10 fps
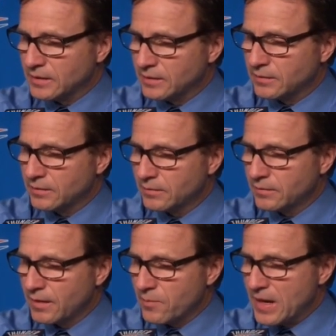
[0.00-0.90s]
and
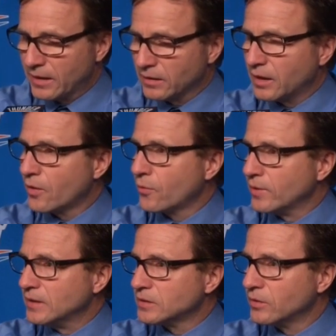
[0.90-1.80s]
they make a lot of
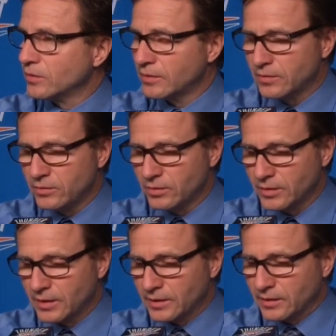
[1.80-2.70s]
threes, so you
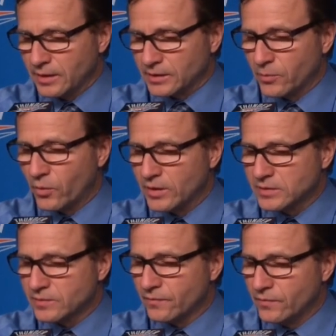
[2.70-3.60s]
can get the
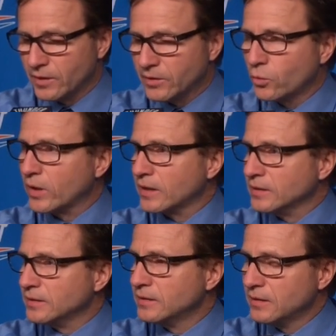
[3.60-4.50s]
points very
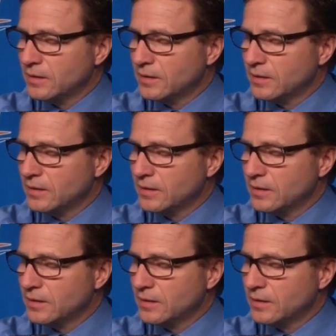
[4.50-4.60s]
quickly.